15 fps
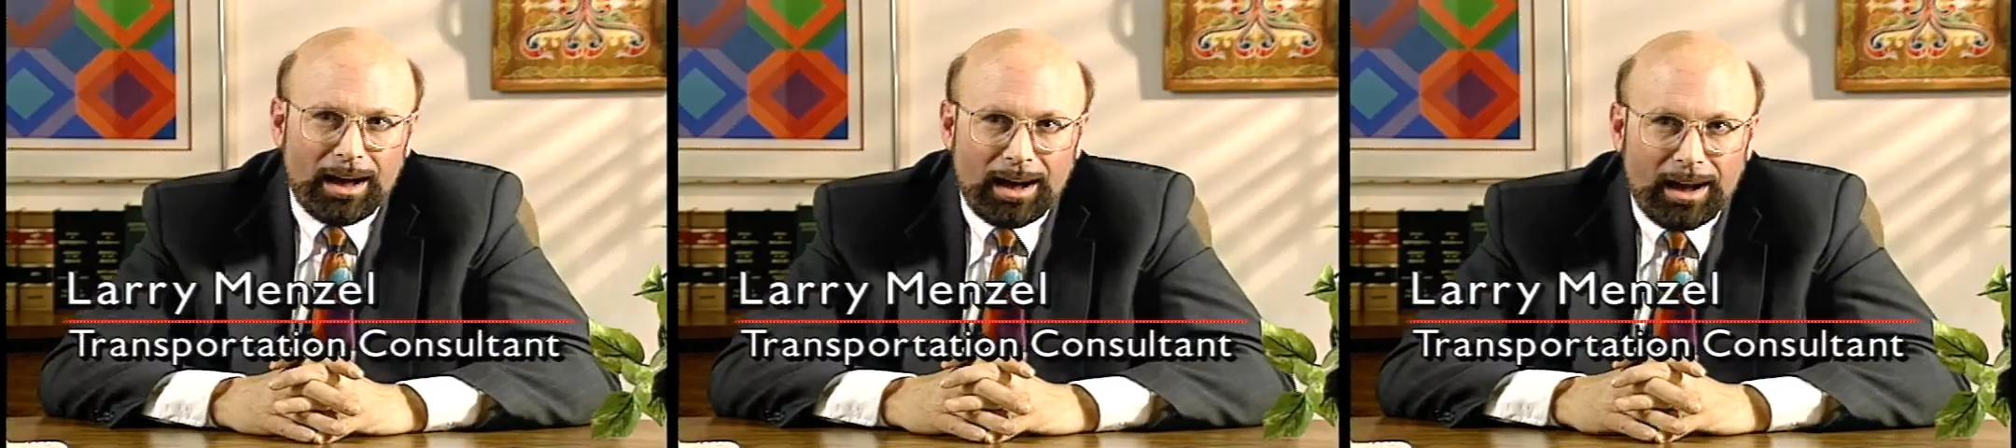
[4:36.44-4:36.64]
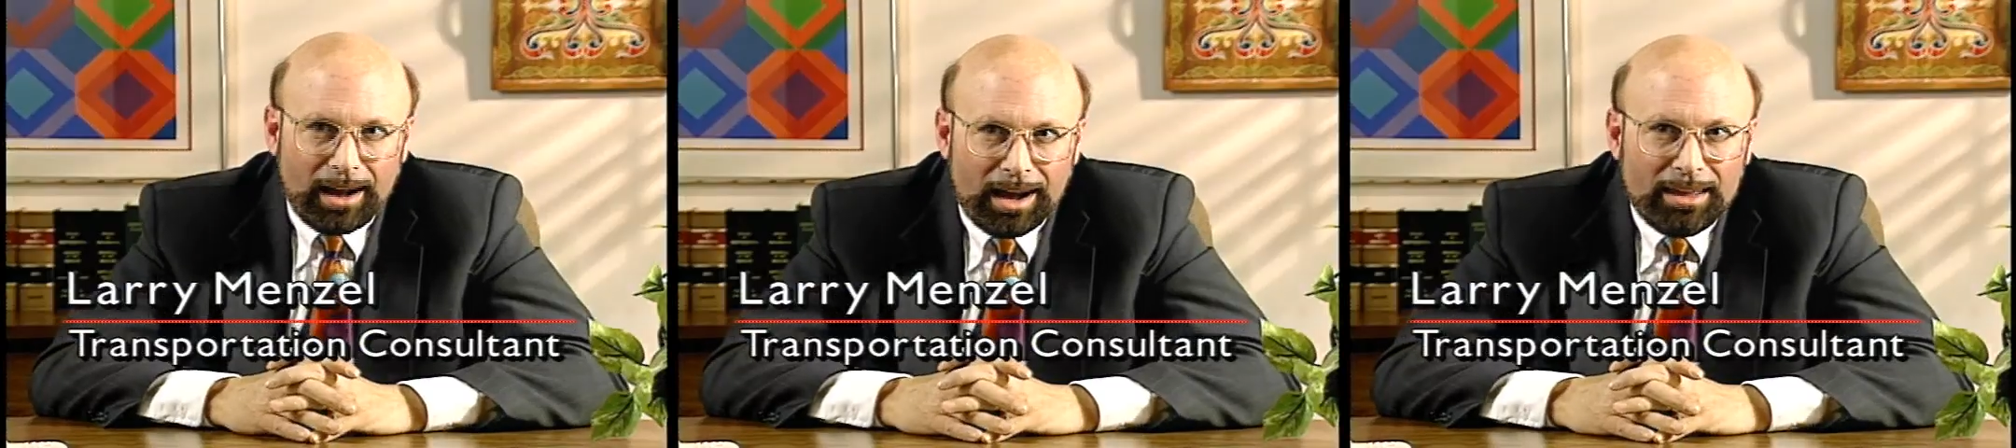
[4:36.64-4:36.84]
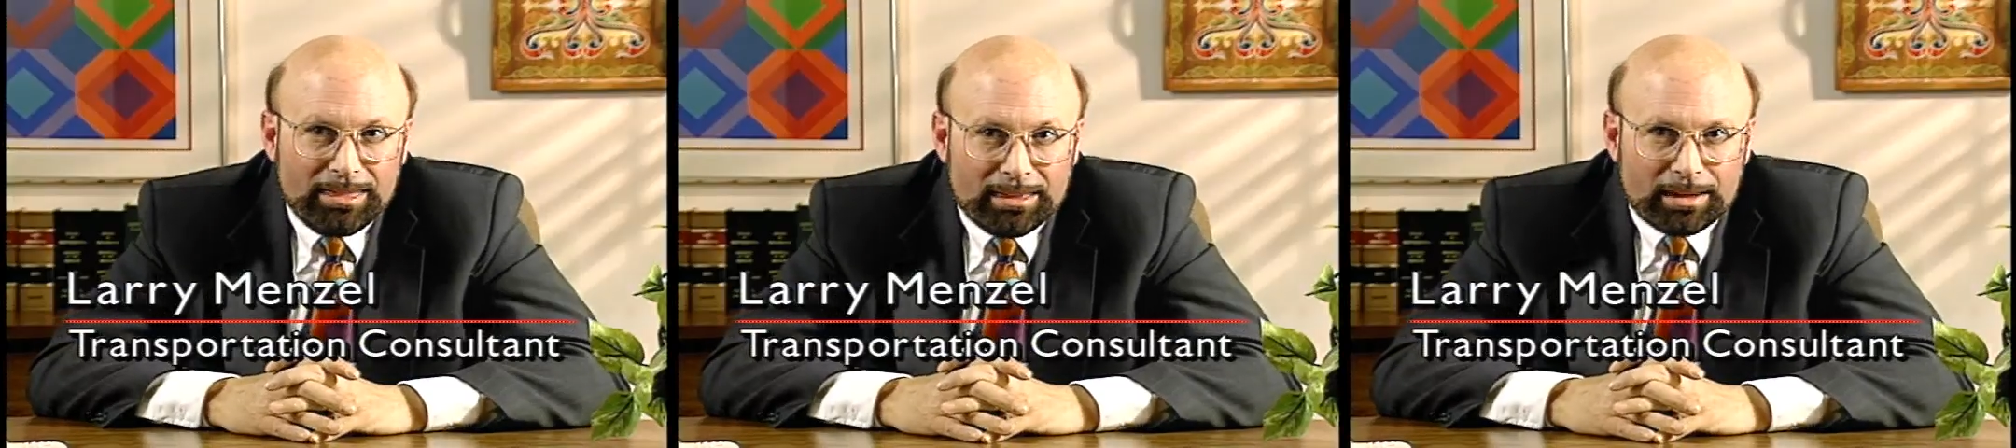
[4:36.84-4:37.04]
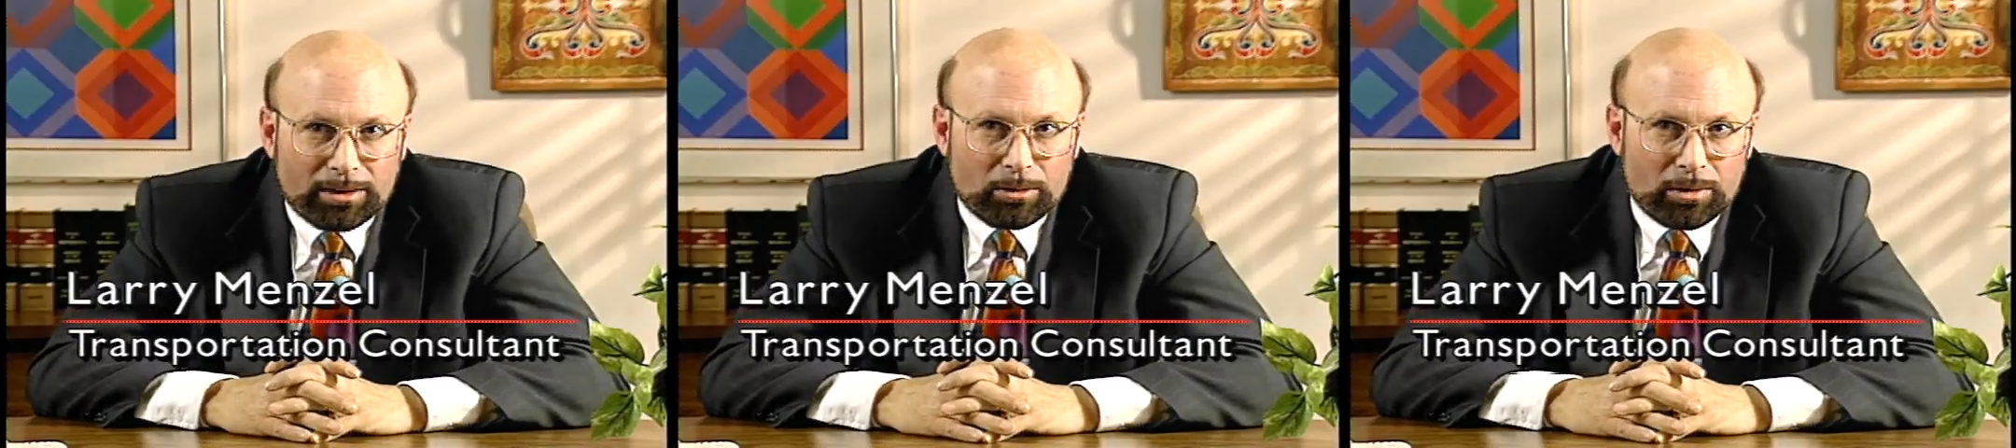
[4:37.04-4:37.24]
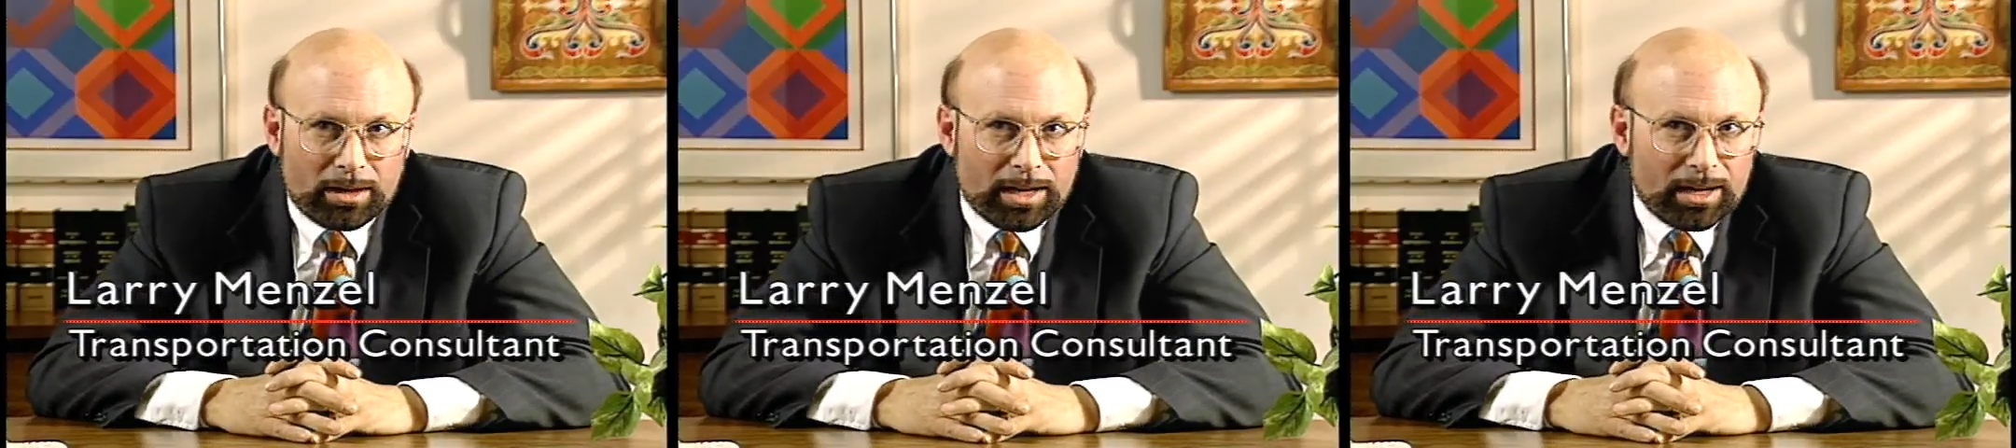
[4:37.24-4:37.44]
I think
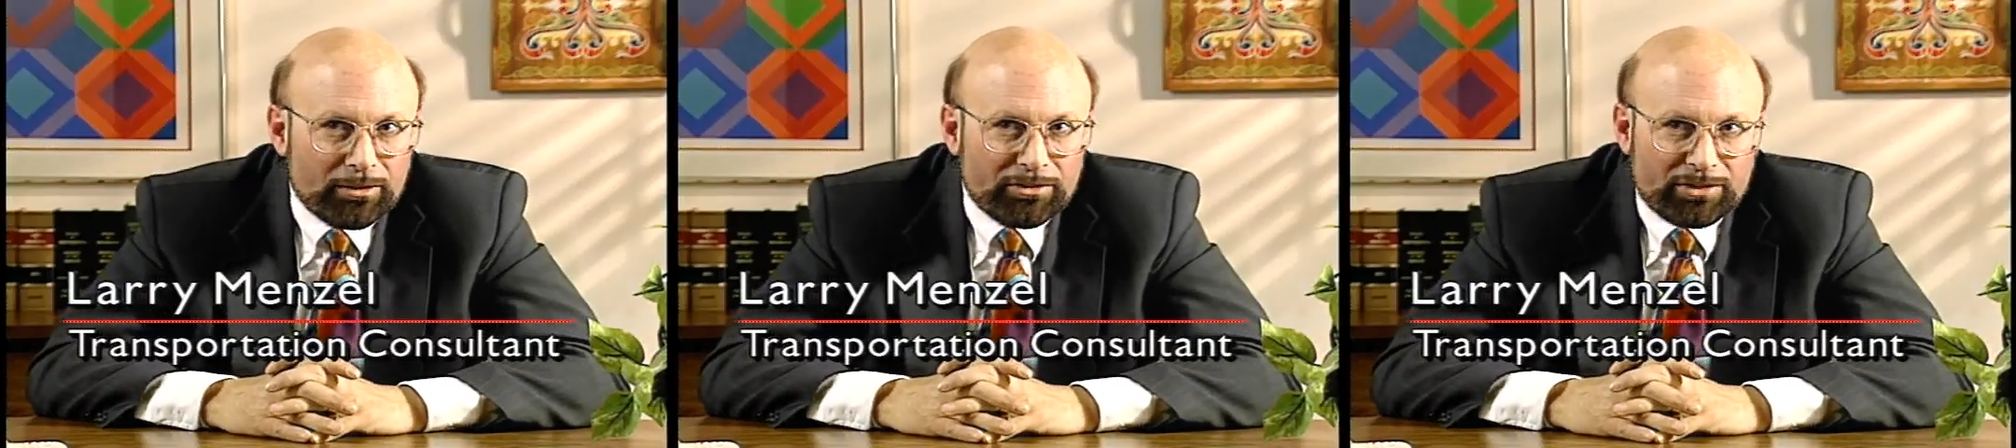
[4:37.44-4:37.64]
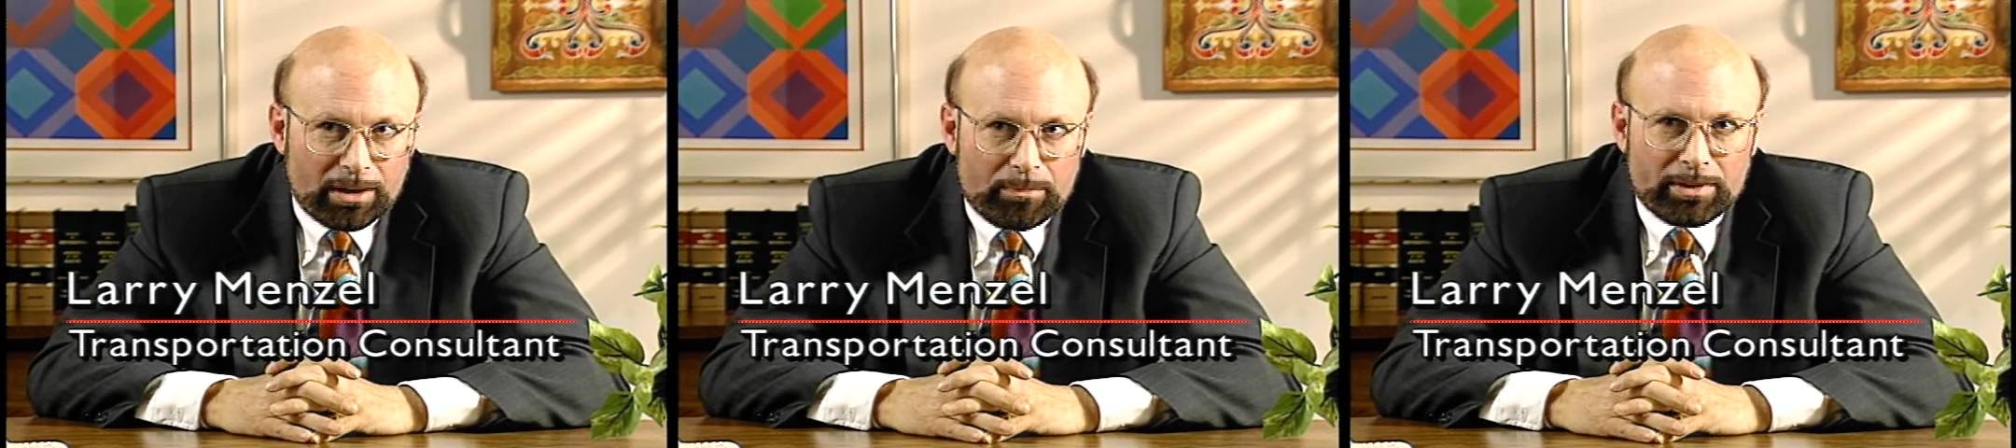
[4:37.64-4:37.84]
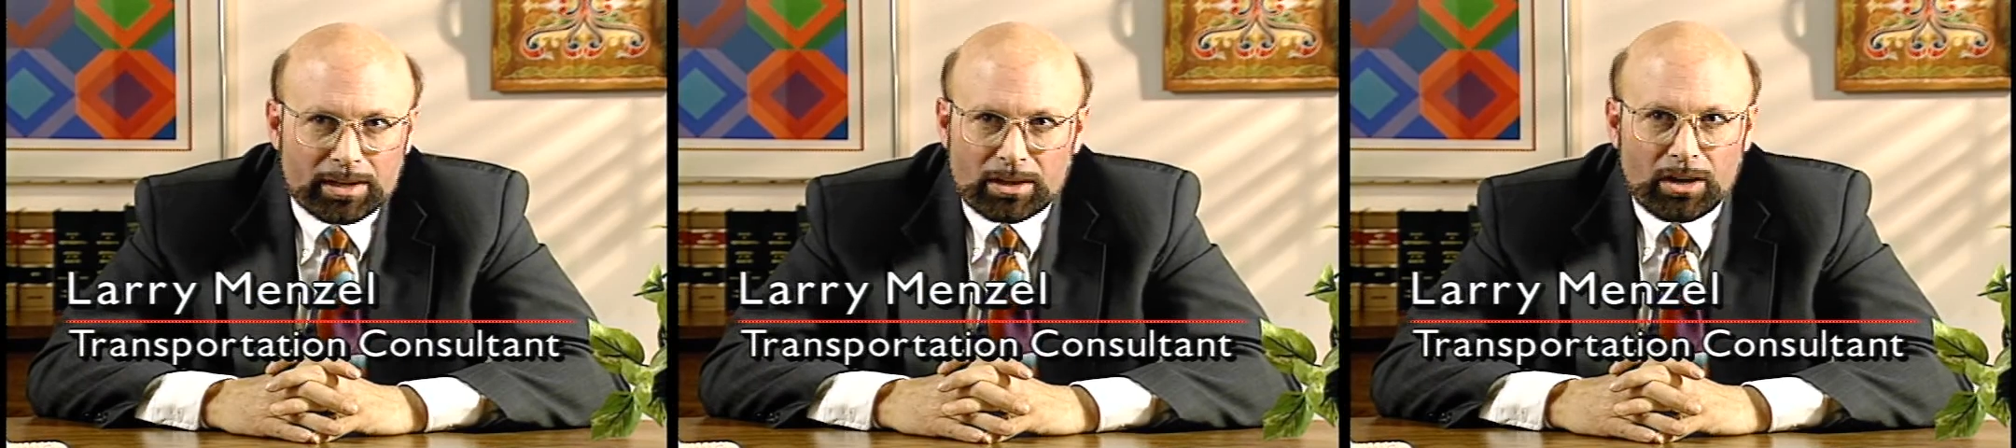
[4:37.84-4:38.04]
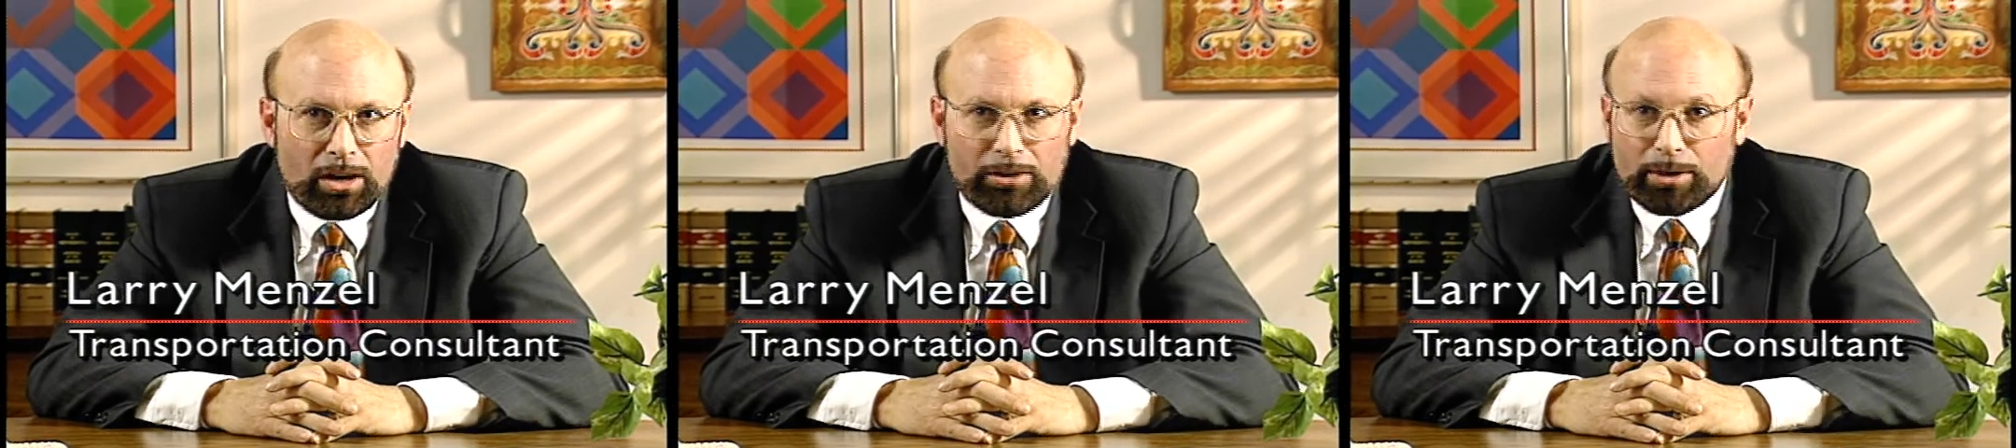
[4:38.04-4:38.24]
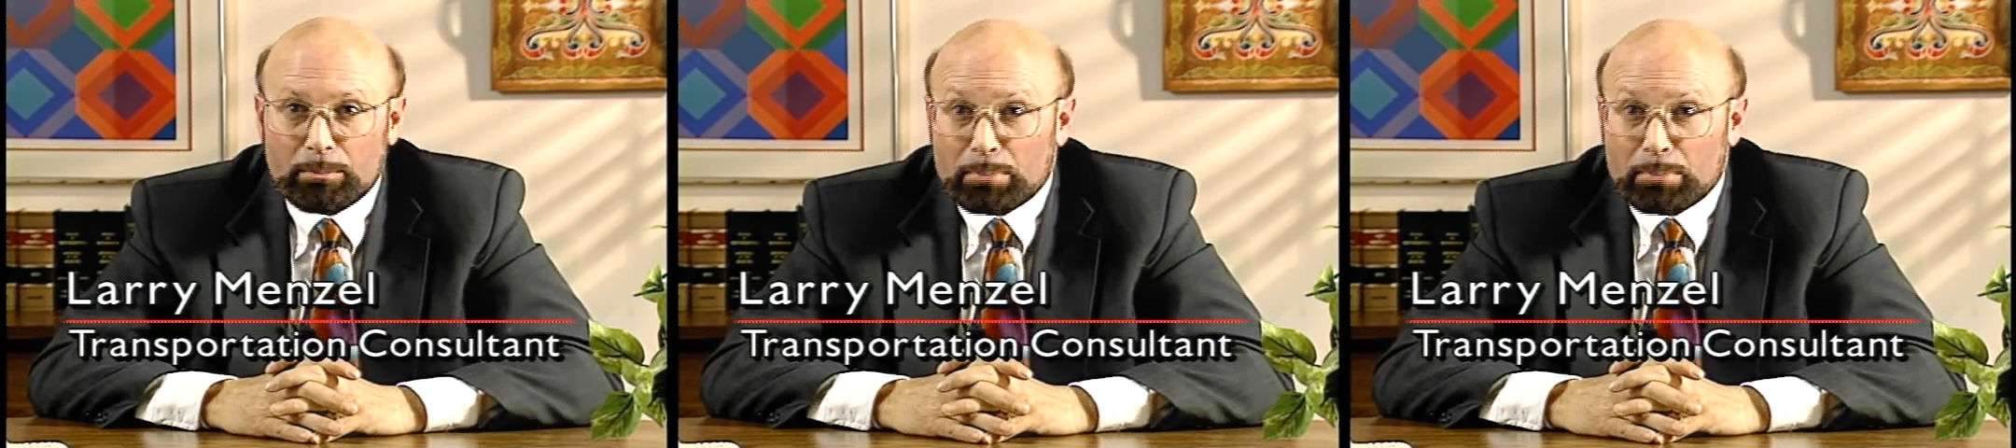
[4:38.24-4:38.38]
we'll have something called a